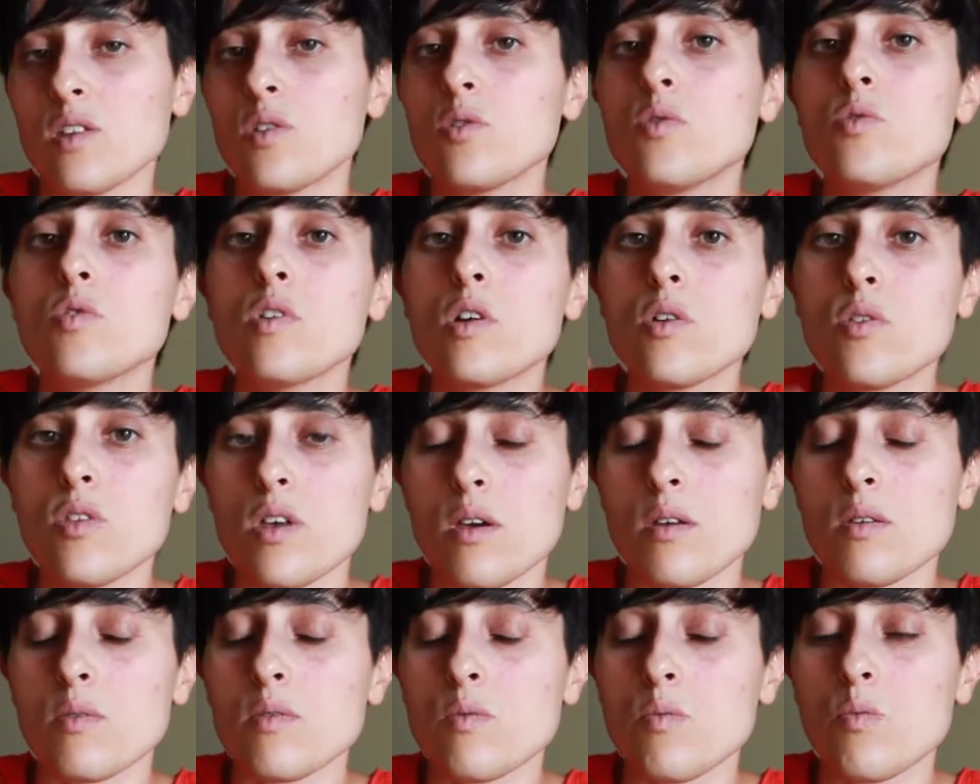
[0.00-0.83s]
You know
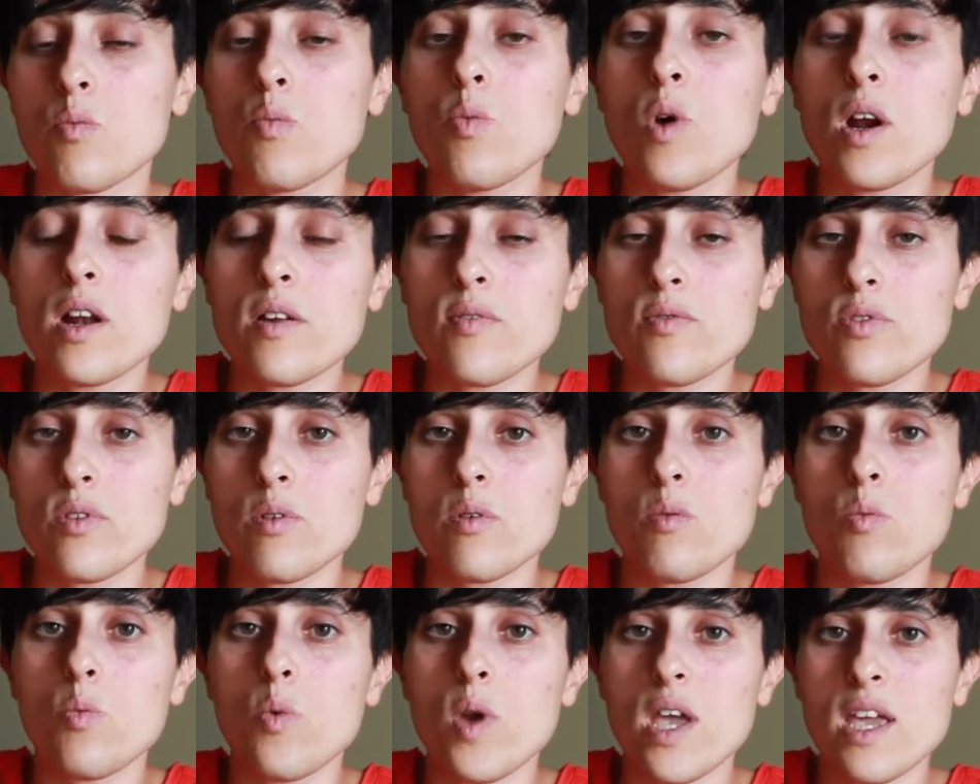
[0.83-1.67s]
that one of
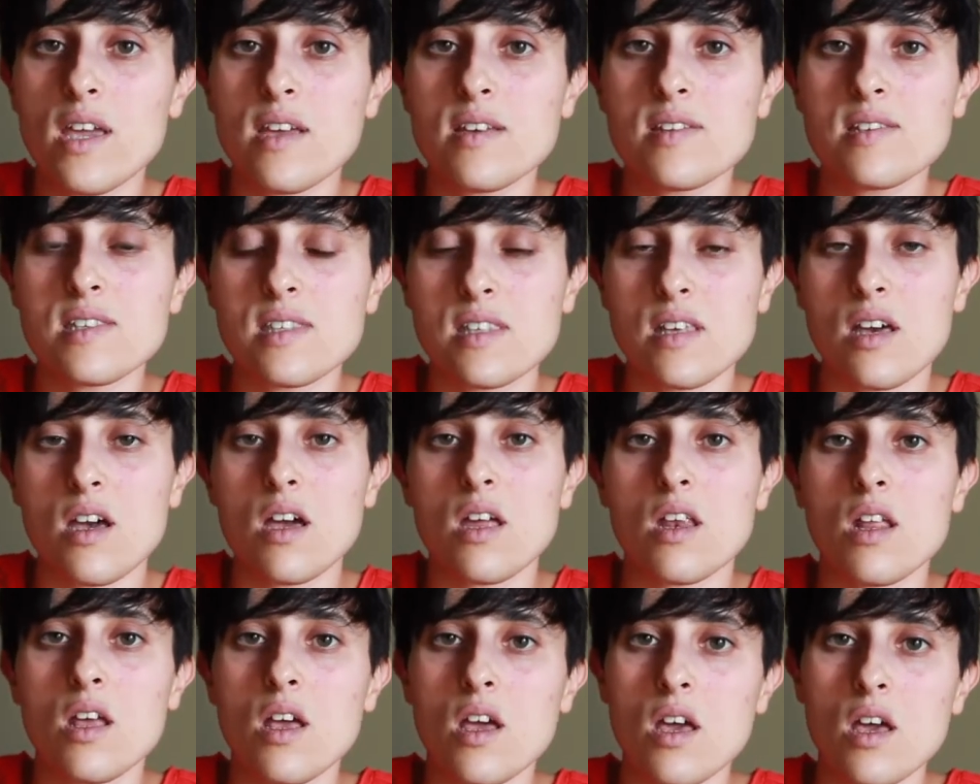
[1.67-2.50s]
the ways
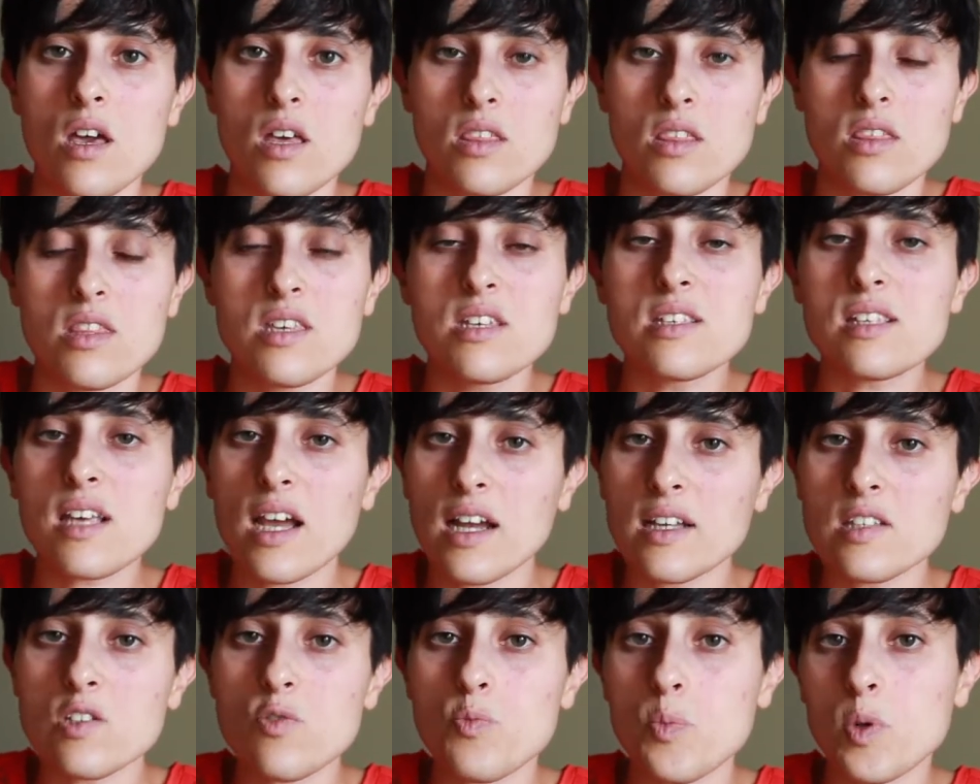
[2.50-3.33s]
that these
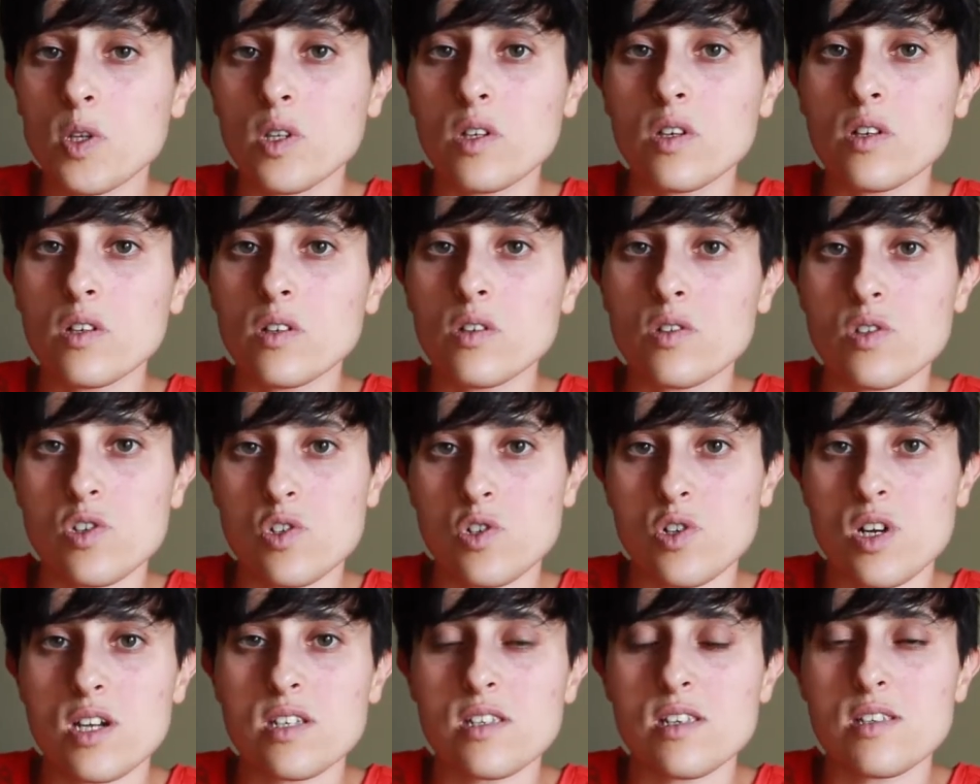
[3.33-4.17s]
kinds of political
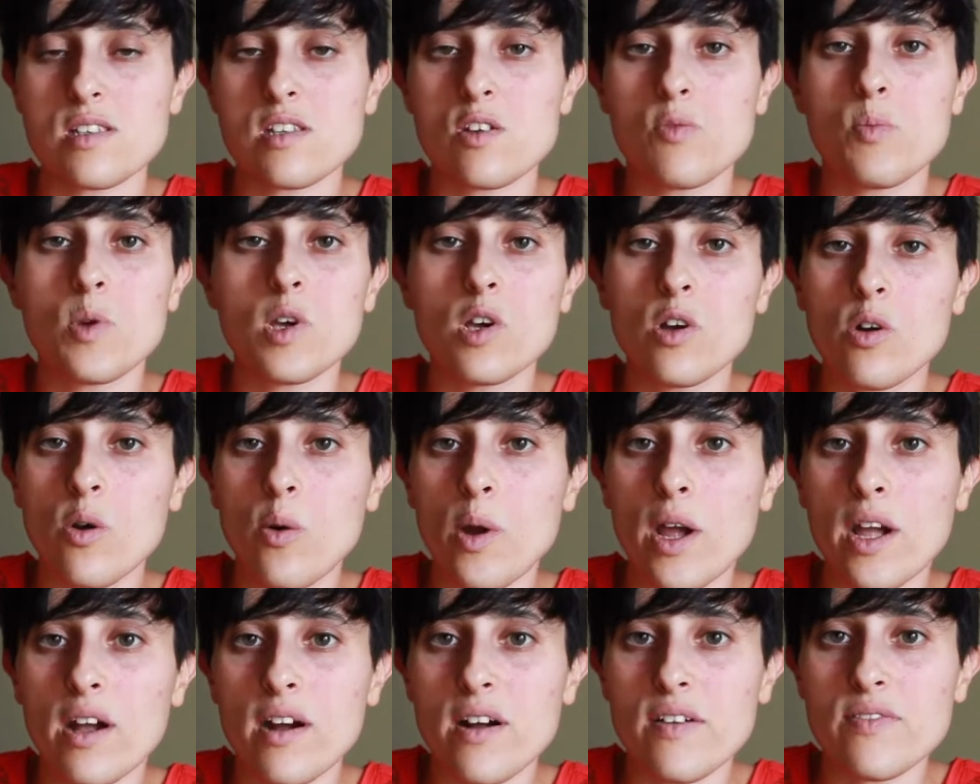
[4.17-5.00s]
stresses that have been
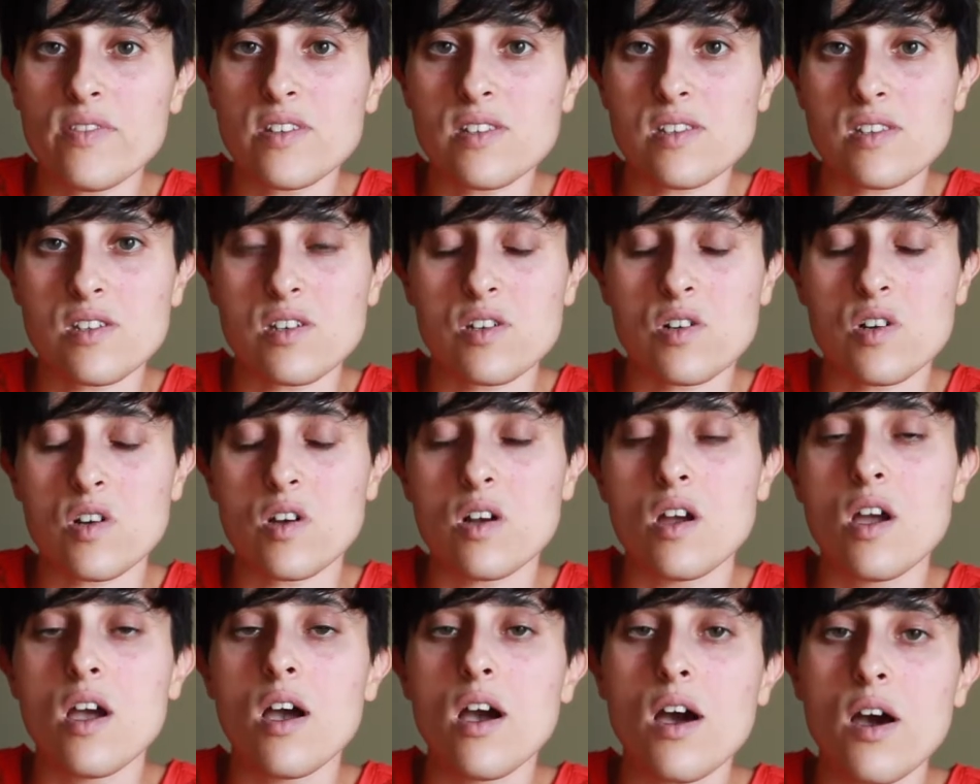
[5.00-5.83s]
going on this
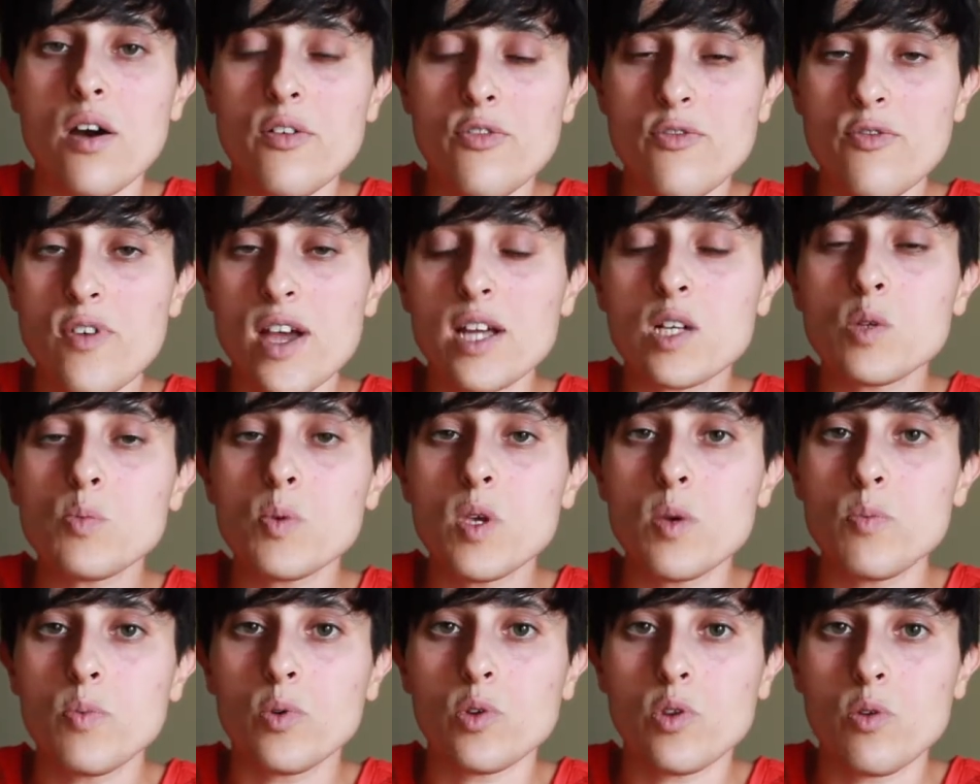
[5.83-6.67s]
year affect
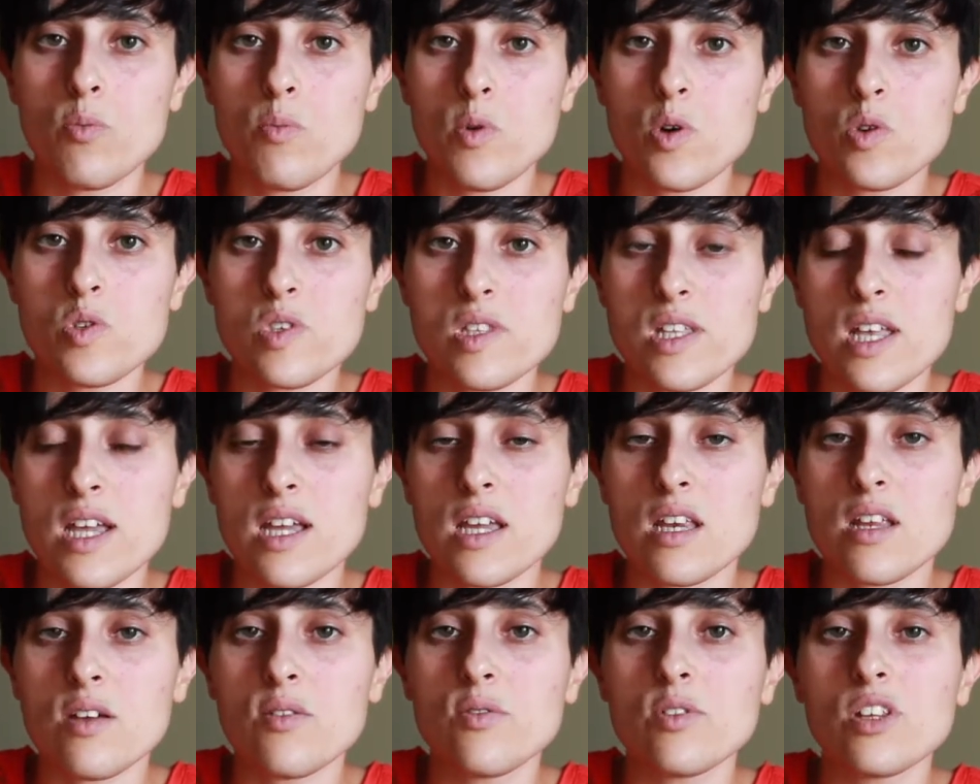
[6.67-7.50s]
people the most
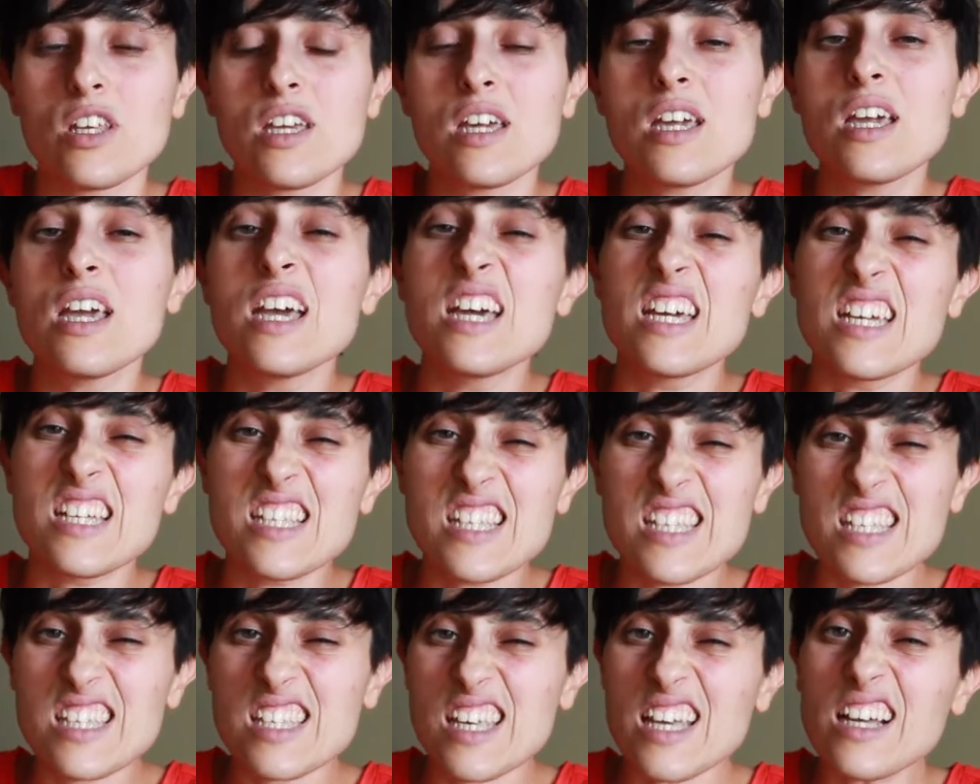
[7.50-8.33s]
negatively
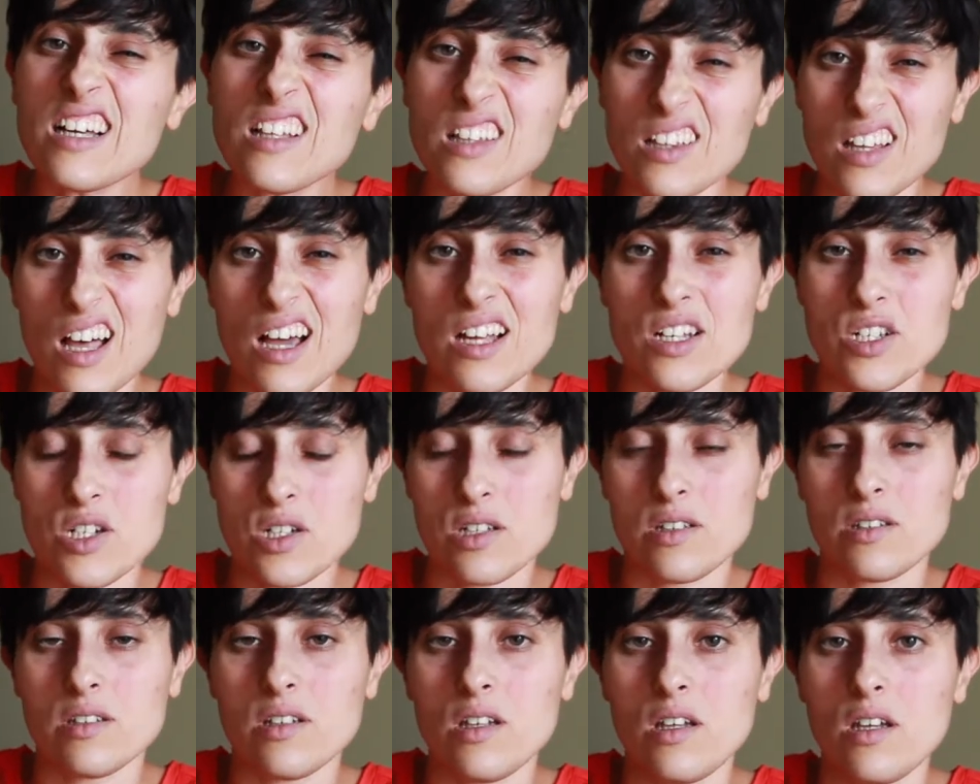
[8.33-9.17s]
is
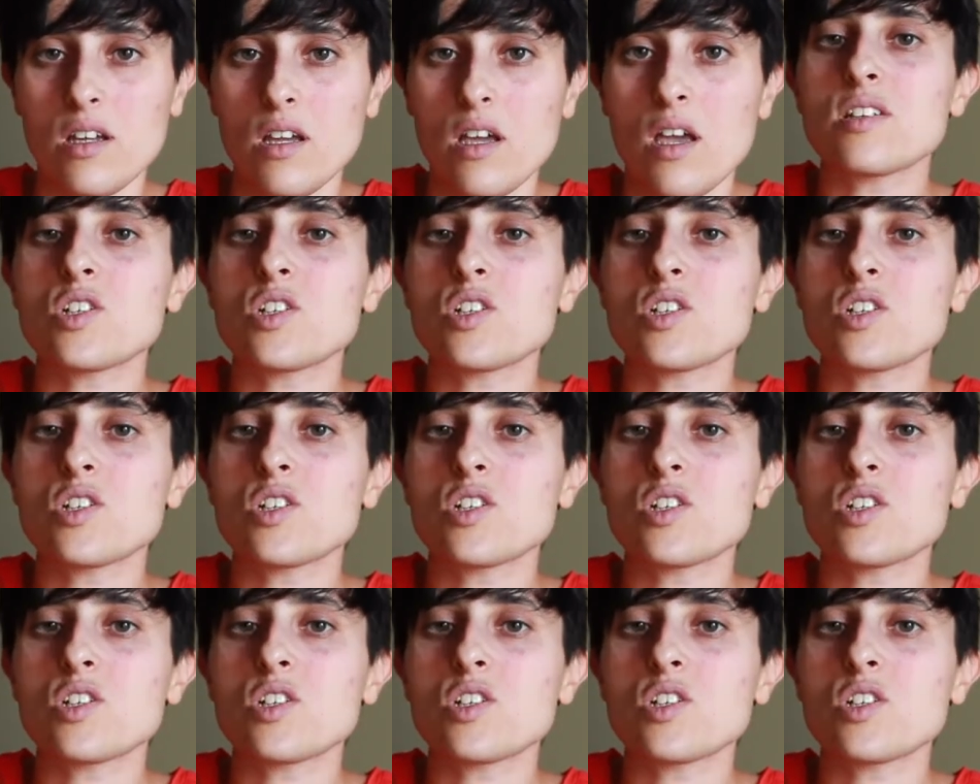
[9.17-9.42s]
psychologically.